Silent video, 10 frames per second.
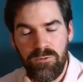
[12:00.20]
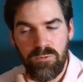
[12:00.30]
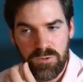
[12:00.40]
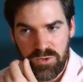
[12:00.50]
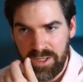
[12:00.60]

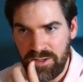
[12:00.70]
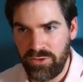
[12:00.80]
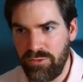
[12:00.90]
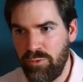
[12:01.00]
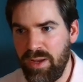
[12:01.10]
straight out
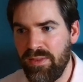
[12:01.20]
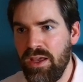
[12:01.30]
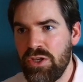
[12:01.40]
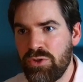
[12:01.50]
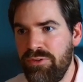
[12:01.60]
of the bat.
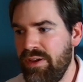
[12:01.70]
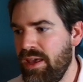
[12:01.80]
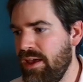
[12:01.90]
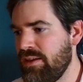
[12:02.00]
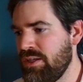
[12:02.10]
So if I
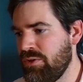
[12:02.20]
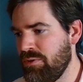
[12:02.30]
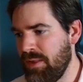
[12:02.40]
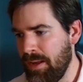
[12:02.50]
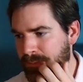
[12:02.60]
execute
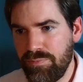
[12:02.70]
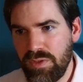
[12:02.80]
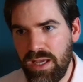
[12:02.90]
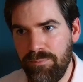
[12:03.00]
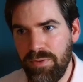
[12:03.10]
that,
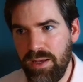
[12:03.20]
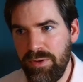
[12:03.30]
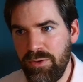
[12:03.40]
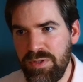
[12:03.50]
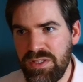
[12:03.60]
yeah, I made
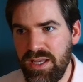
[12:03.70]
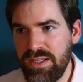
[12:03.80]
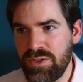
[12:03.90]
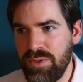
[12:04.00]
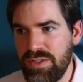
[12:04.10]
a mistake,
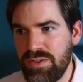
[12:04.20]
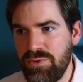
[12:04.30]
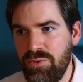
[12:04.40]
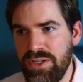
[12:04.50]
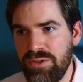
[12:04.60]
so it's
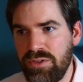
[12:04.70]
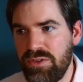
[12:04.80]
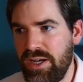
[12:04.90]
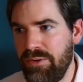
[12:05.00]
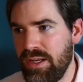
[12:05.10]
results
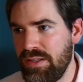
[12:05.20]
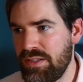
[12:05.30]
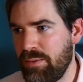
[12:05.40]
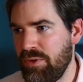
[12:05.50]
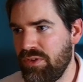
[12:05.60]
directly
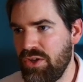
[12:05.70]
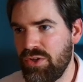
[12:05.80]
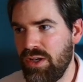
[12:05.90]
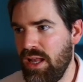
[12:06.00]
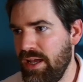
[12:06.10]

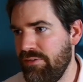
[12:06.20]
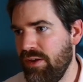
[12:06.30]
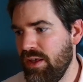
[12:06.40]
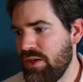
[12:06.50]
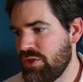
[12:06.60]
segmentation live,
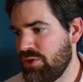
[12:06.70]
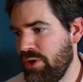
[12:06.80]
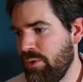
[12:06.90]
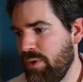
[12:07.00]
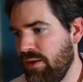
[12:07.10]
sorry
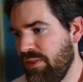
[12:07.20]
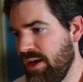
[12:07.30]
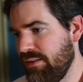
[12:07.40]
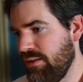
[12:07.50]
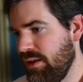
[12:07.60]
about
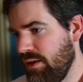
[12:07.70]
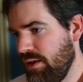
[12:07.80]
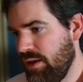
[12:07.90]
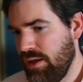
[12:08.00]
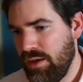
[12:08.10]
that,
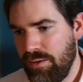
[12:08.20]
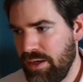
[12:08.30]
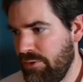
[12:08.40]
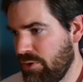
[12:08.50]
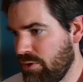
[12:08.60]

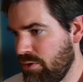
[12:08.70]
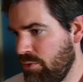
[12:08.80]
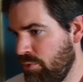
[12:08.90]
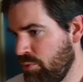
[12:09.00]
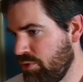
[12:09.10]
error
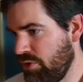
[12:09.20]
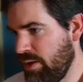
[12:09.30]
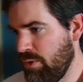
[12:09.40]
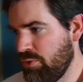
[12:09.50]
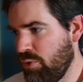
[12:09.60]
root
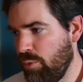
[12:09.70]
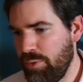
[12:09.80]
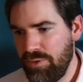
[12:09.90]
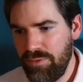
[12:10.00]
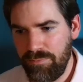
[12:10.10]
unable to
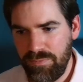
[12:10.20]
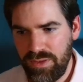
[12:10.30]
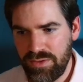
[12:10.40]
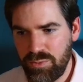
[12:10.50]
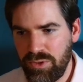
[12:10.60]
open.
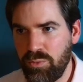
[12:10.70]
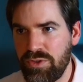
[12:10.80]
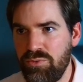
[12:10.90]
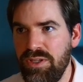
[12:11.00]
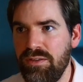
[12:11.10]
That's what
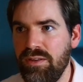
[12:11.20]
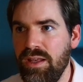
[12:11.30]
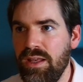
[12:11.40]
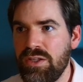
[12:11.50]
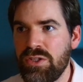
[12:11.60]
was written.
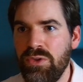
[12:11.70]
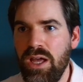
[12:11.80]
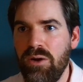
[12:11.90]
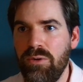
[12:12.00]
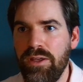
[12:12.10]
So
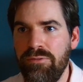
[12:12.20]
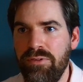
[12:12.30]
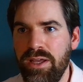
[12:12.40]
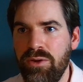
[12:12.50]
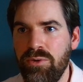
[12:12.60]
now if
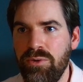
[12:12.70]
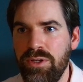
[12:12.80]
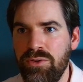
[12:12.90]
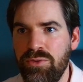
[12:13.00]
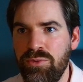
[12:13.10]
I go
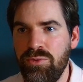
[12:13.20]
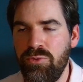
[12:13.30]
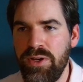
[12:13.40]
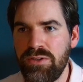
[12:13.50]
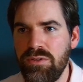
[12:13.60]
into
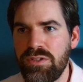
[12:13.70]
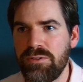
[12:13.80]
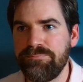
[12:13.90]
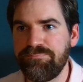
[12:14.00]
results,